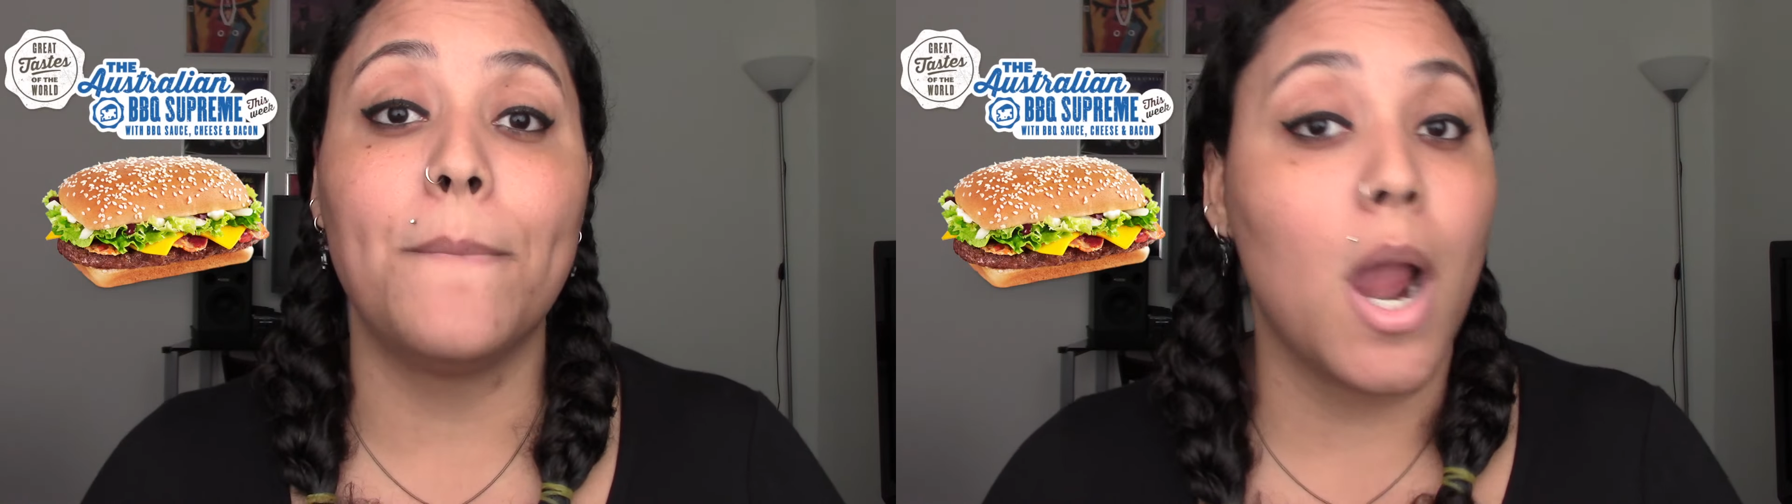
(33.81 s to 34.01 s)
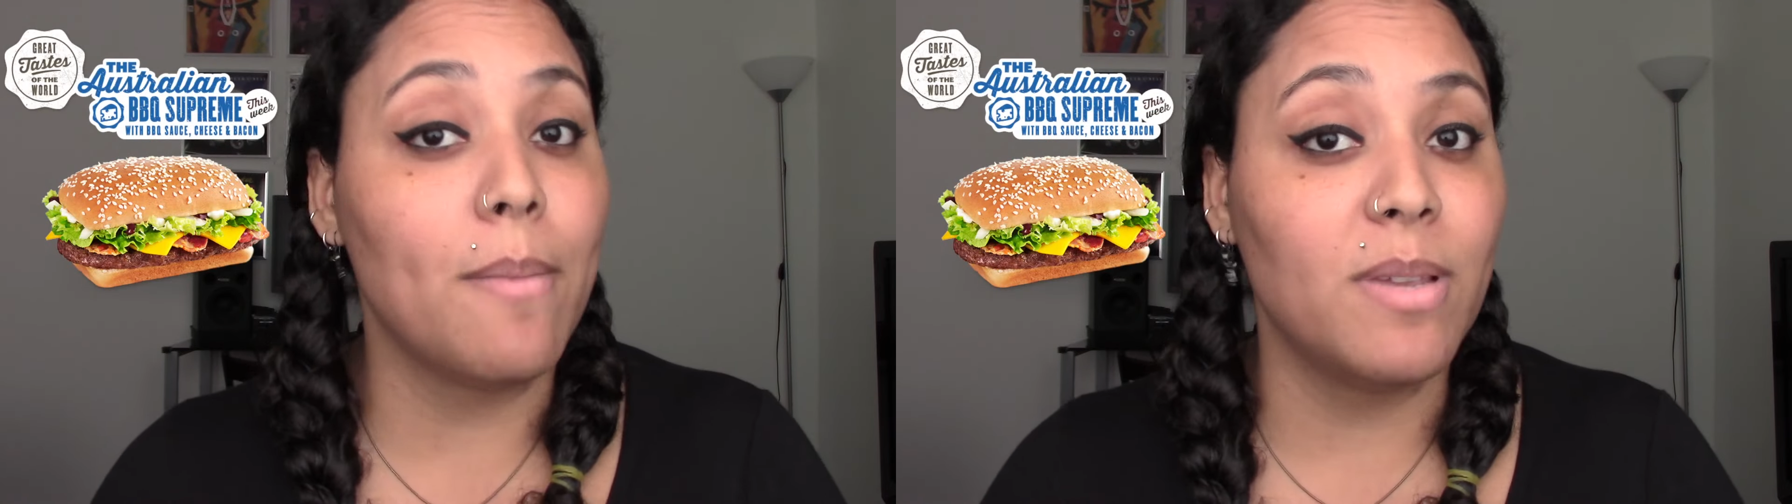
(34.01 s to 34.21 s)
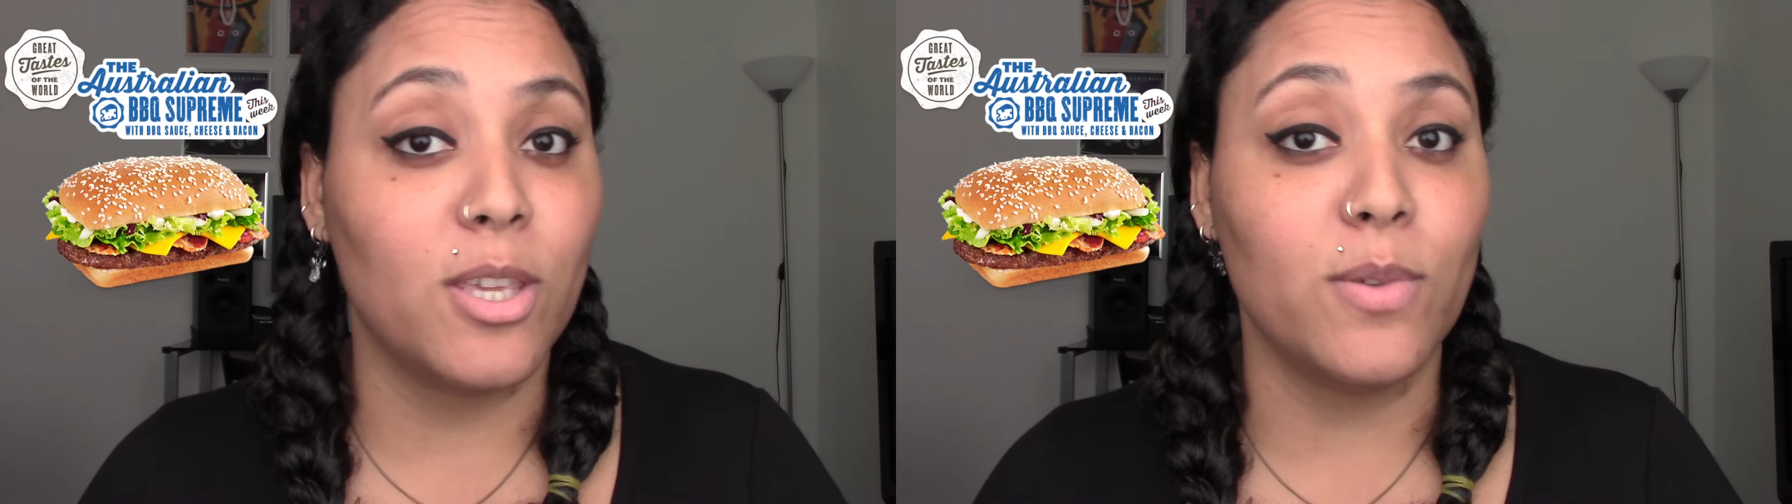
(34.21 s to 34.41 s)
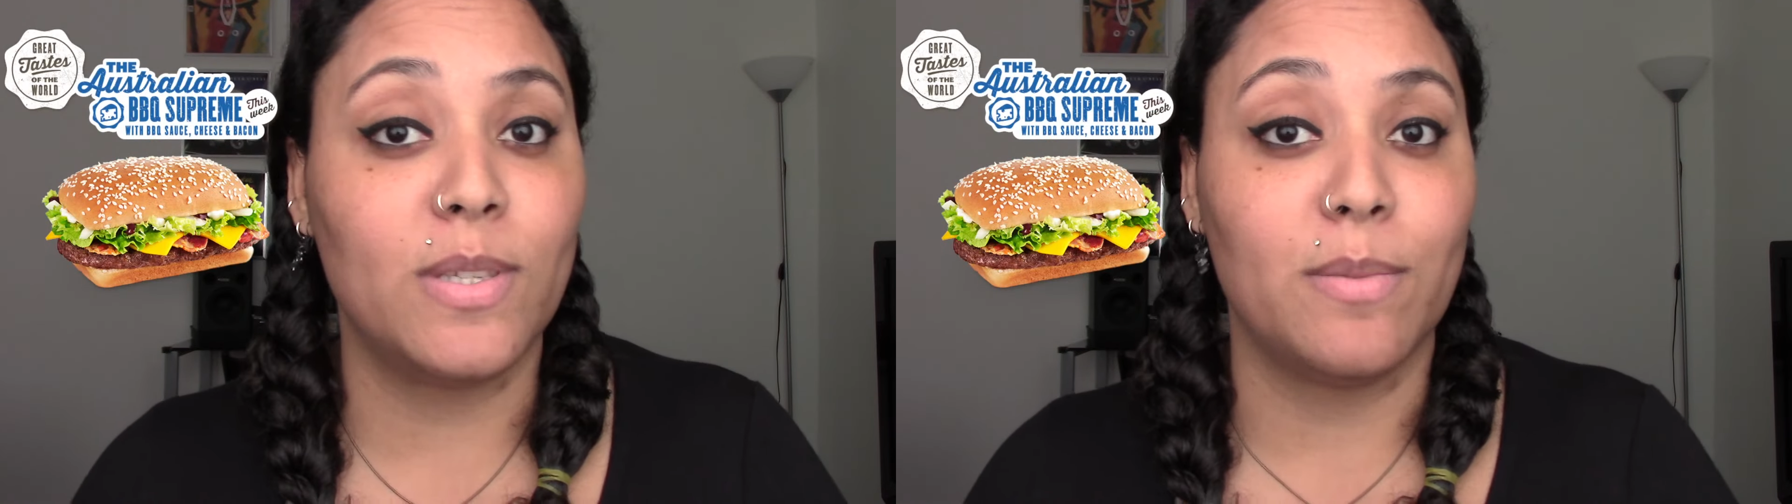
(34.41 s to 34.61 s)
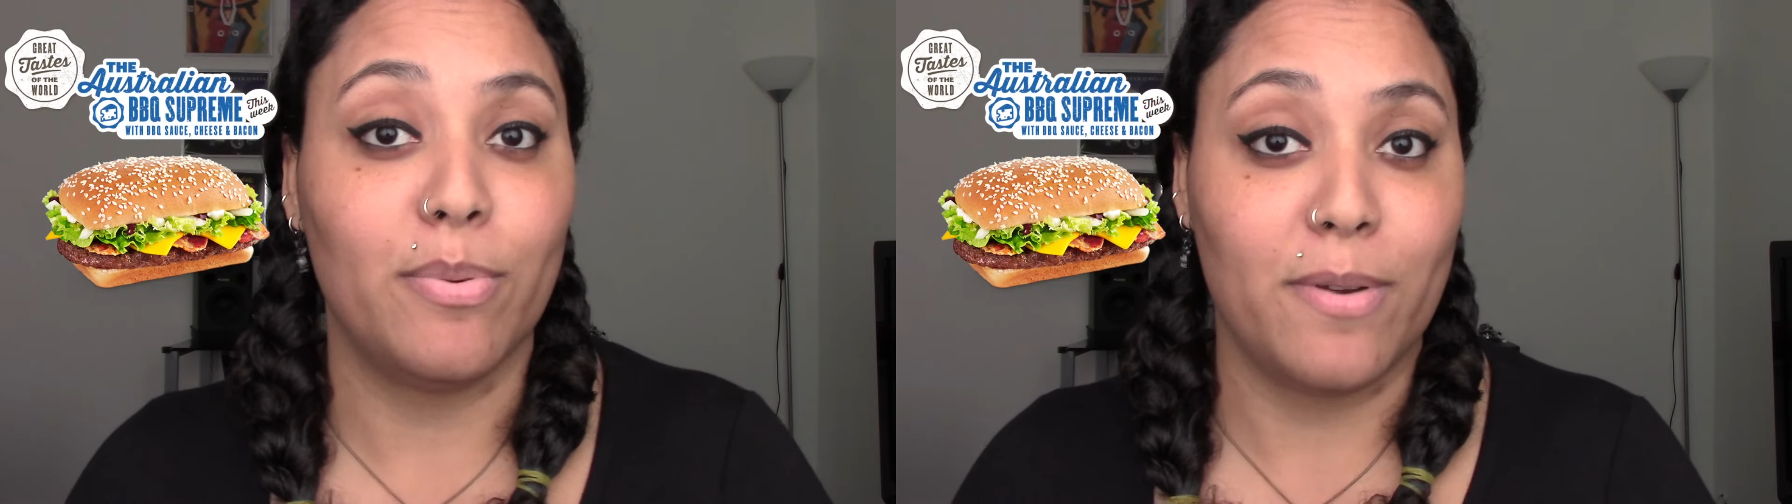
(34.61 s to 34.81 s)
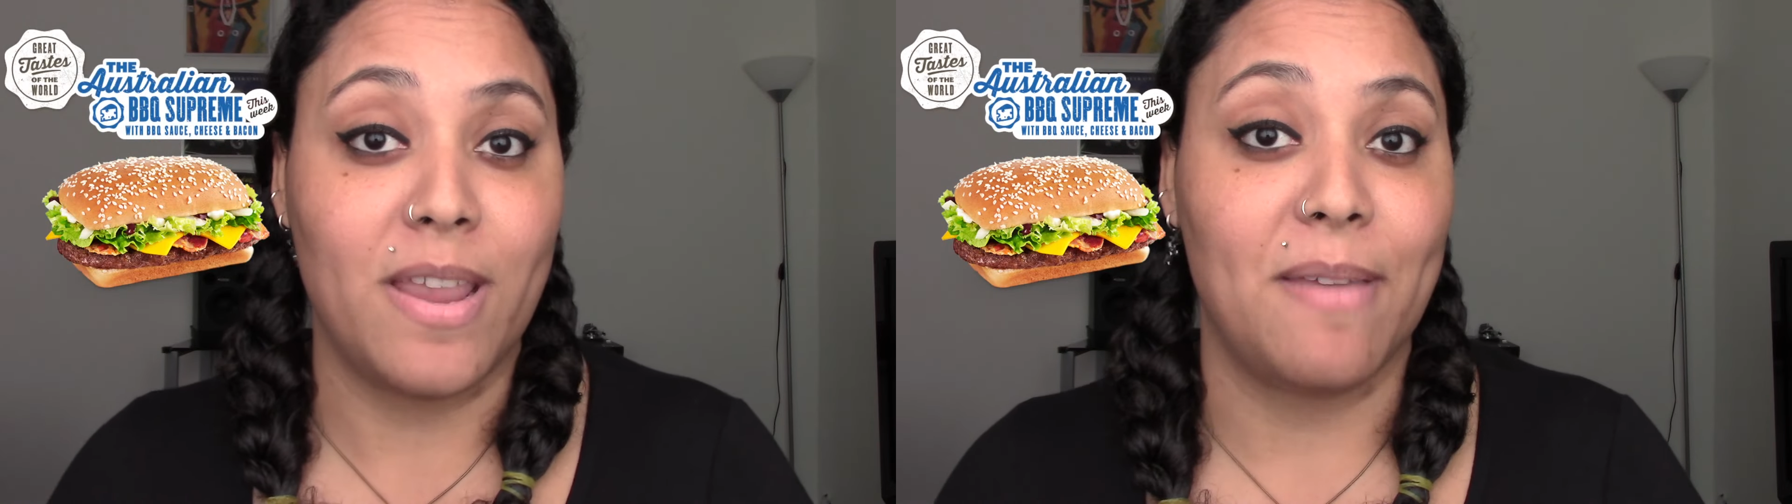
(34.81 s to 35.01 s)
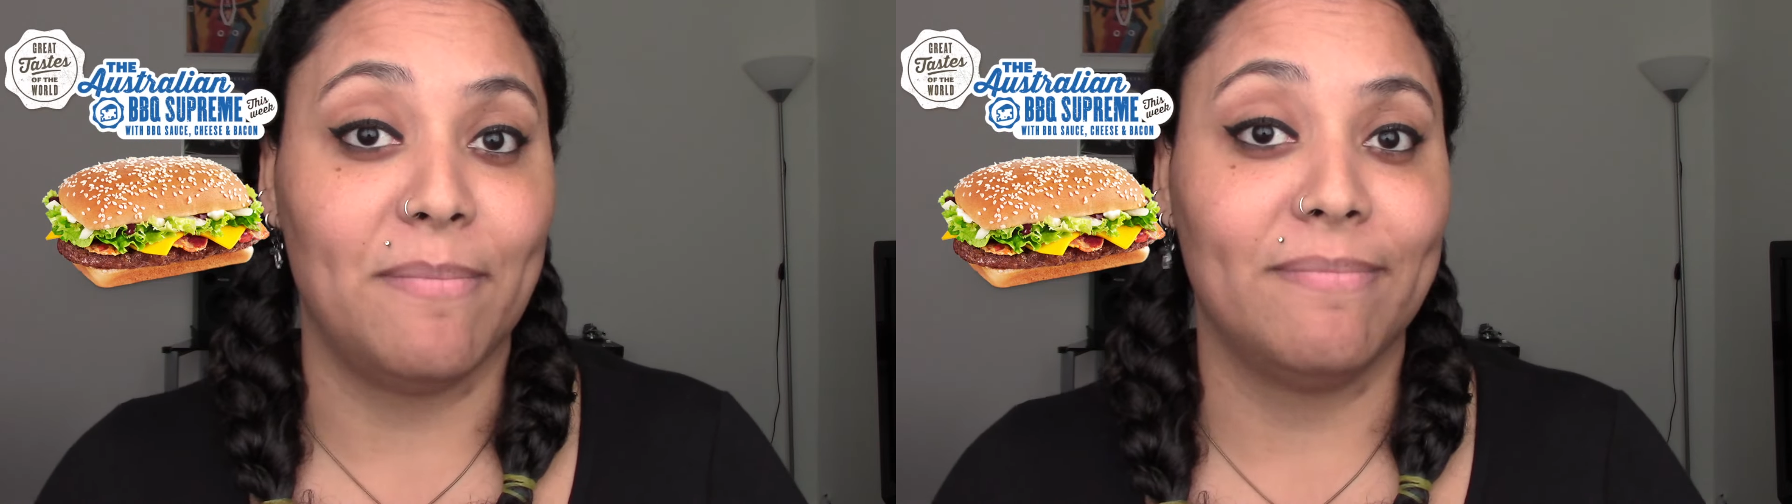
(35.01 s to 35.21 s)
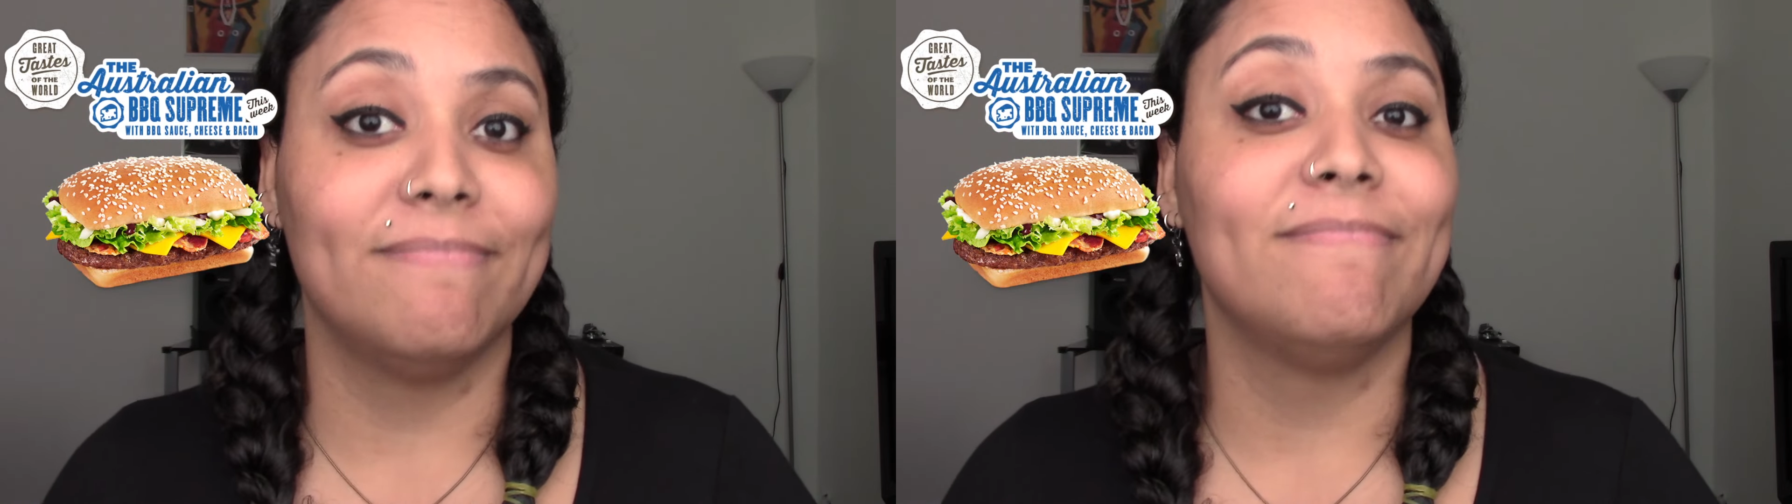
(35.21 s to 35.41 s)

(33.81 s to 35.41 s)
Barbecue Supreme.